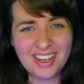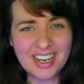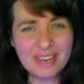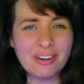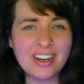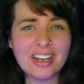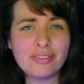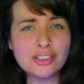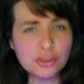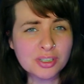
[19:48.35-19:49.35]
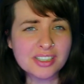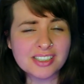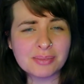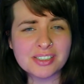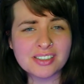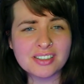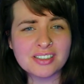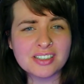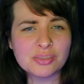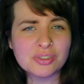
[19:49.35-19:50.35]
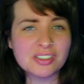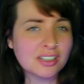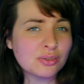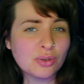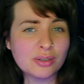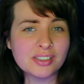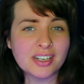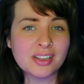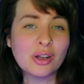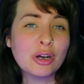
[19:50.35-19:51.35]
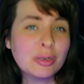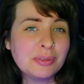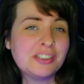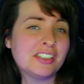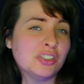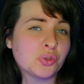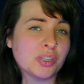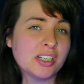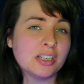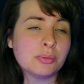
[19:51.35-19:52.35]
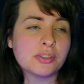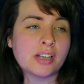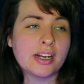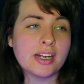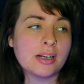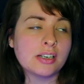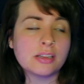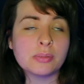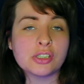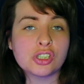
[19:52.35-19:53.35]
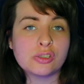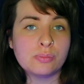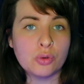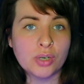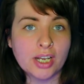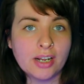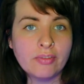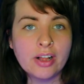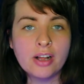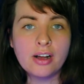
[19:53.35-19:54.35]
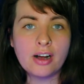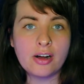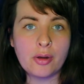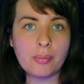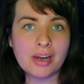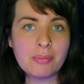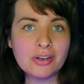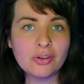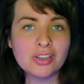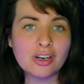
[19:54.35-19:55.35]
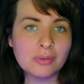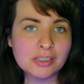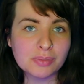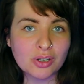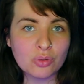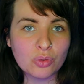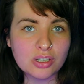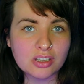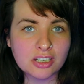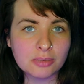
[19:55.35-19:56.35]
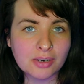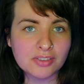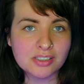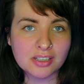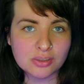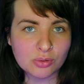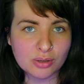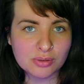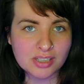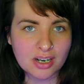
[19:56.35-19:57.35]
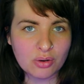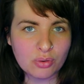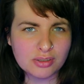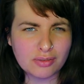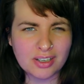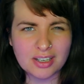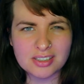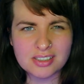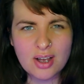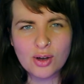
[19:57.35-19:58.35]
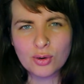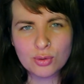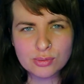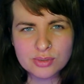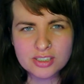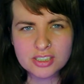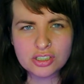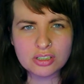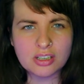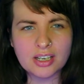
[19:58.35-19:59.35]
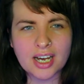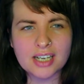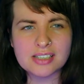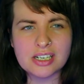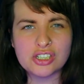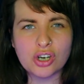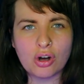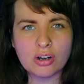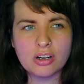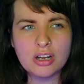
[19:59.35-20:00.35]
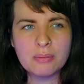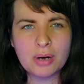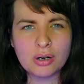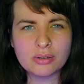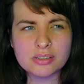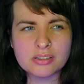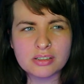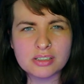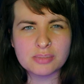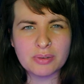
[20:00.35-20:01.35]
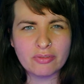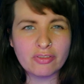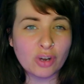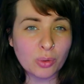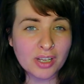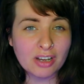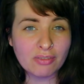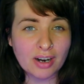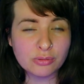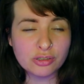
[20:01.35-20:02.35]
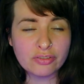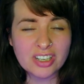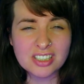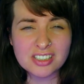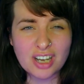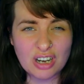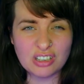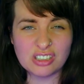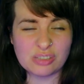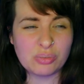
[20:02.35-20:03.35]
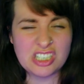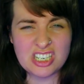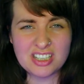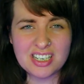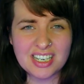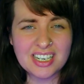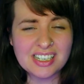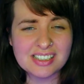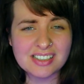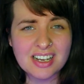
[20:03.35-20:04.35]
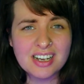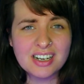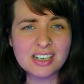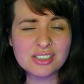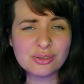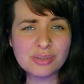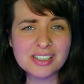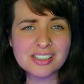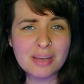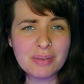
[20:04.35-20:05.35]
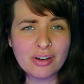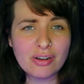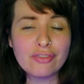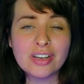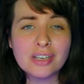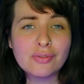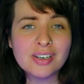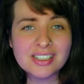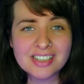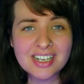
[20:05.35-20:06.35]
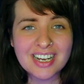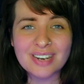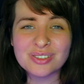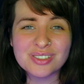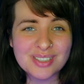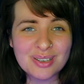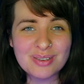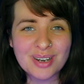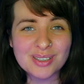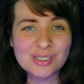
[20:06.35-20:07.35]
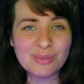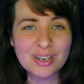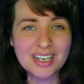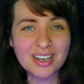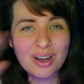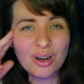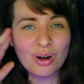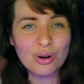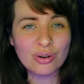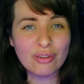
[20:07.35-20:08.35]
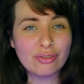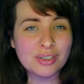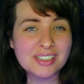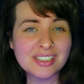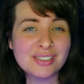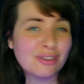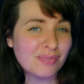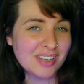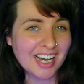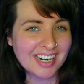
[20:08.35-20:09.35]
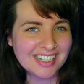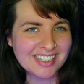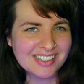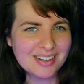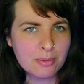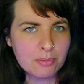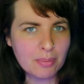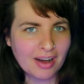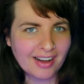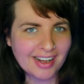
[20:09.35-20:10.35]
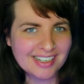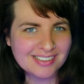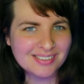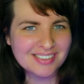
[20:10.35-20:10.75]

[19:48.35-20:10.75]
anyway, if you enjoyed this episode, this was Cecil Hotel. I hope you did enjoy it. It was a, a little bit spooky. Um, let me know in the comments below what you think about the Cecil Hotel. Do you think it's haunted? Do you think it has a dark past that been following it around? Do you think it's cursed? What do you think it is? As always, let me know. Thank you for listening, and I'll see you next week on Voices from the Attic. Bye bye.